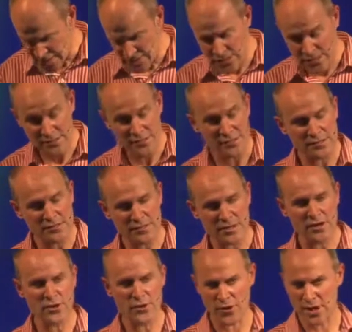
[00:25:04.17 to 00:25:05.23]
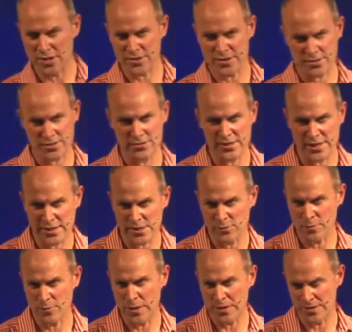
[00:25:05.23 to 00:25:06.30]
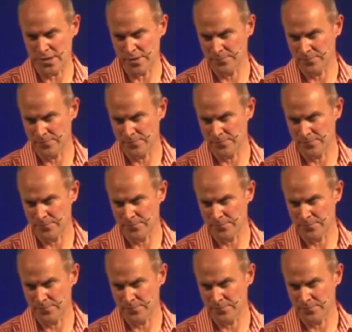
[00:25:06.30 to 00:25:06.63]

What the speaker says: is Jesus is so gracious and gentle with Peter.